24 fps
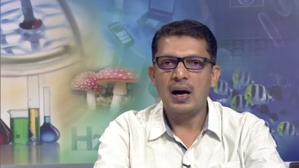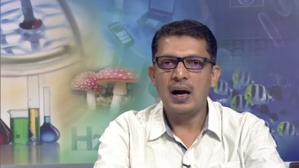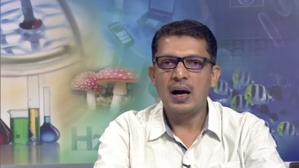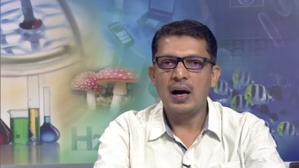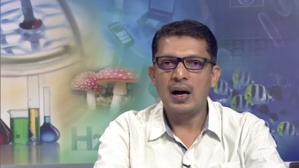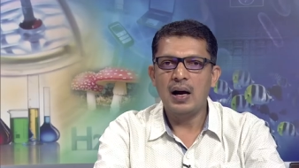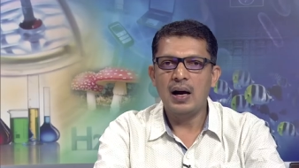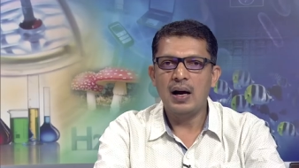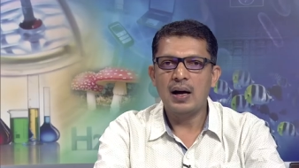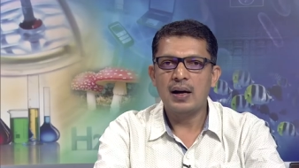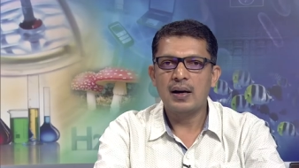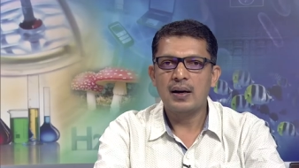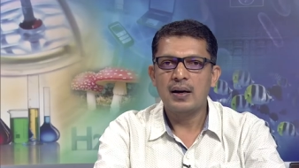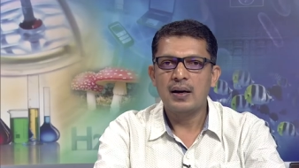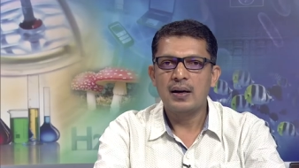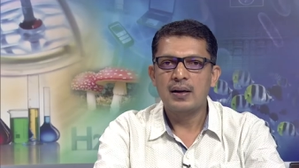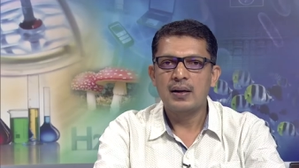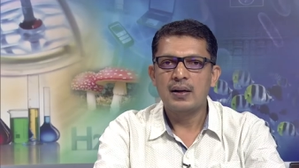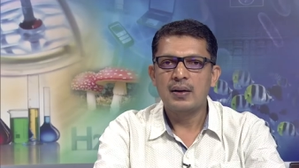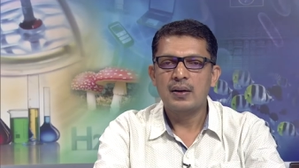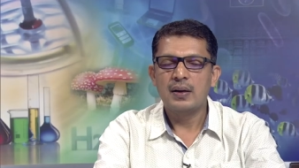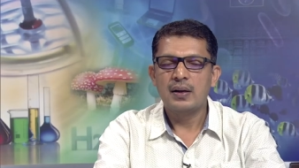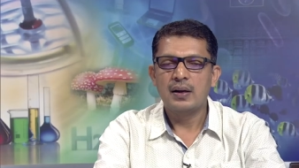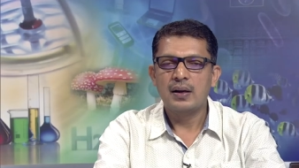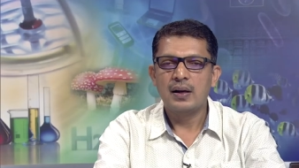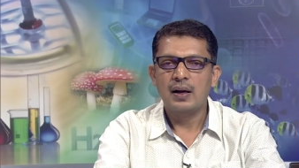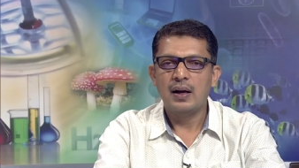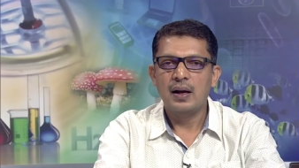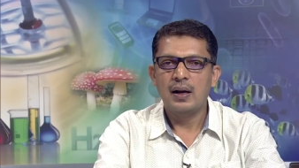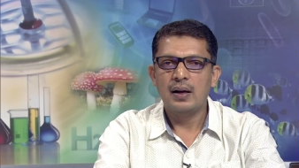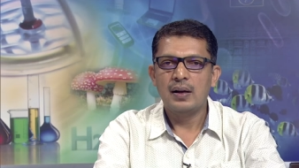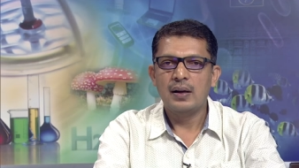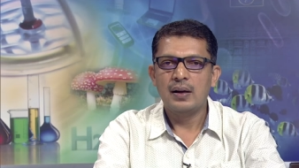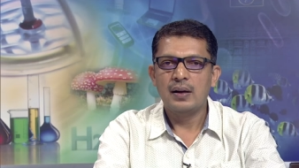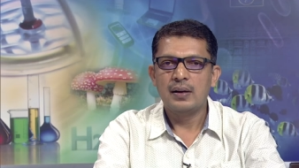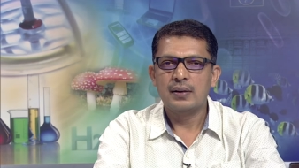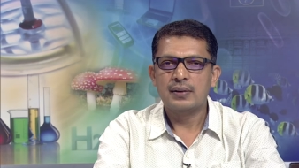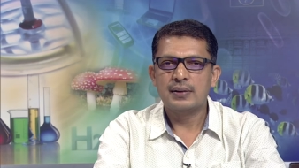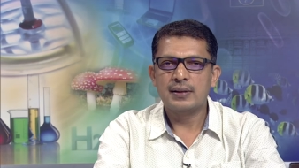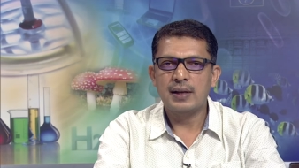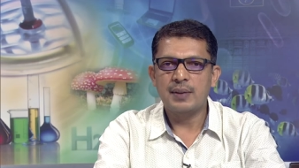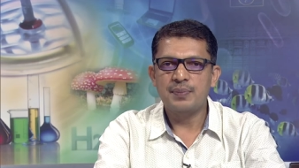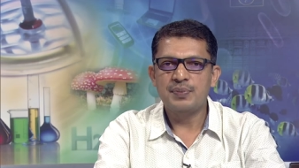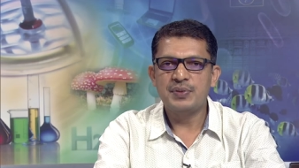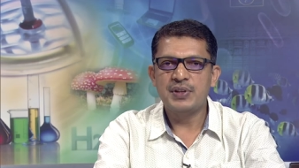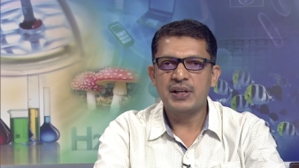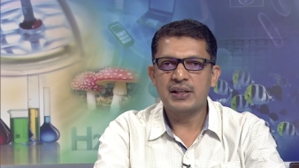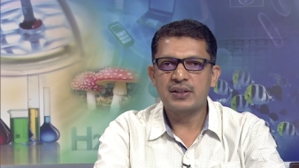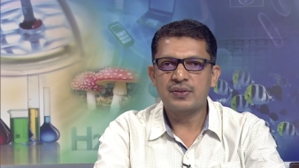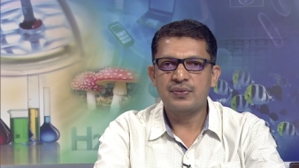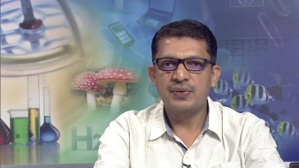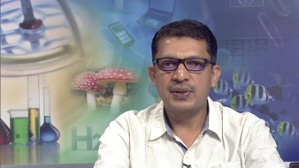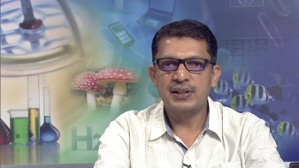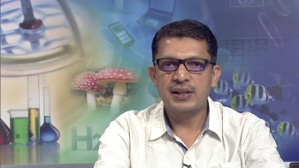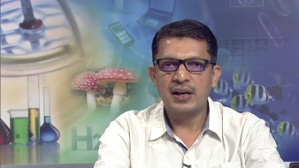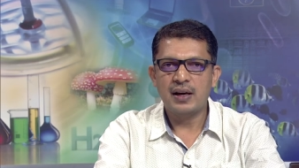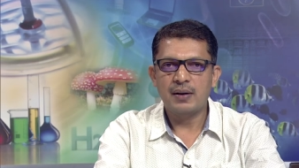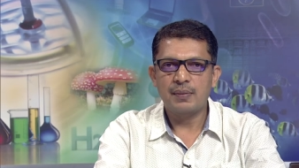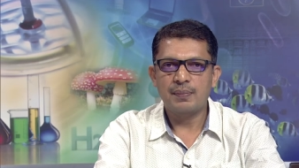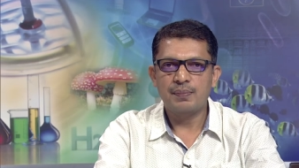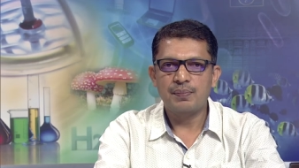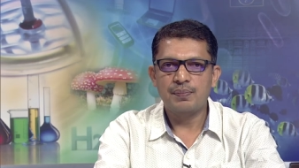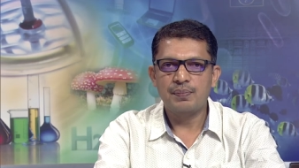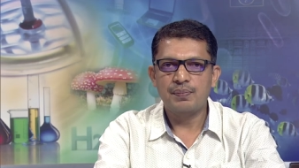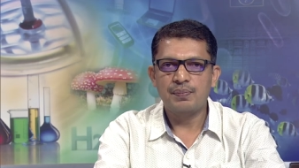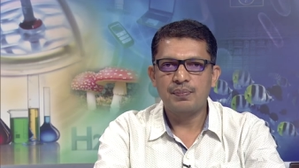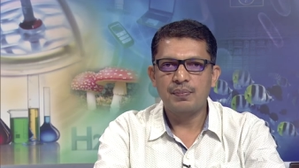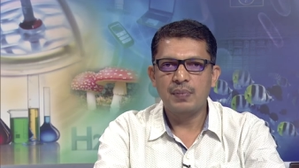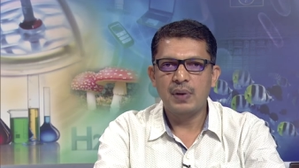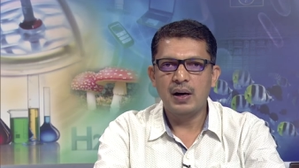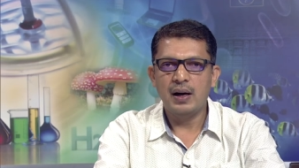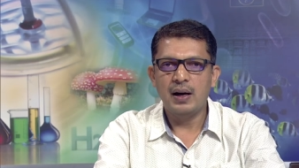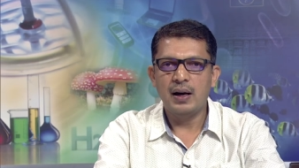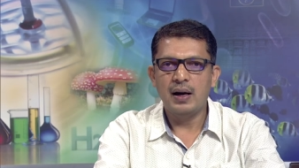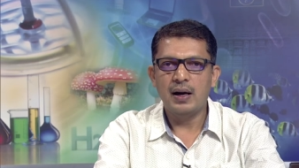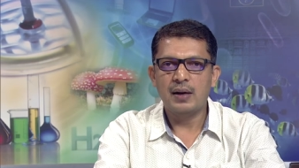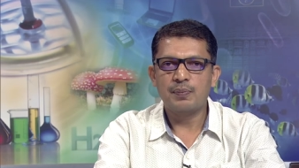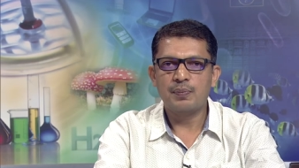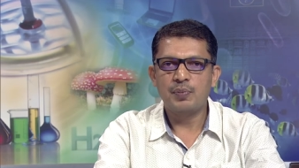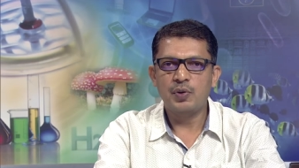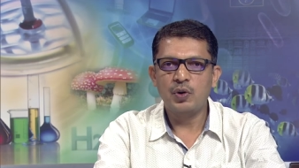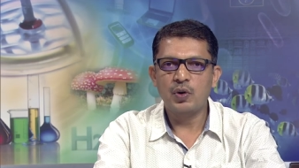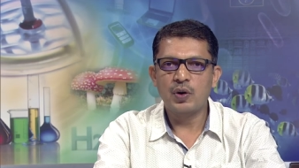are subjects which are uh,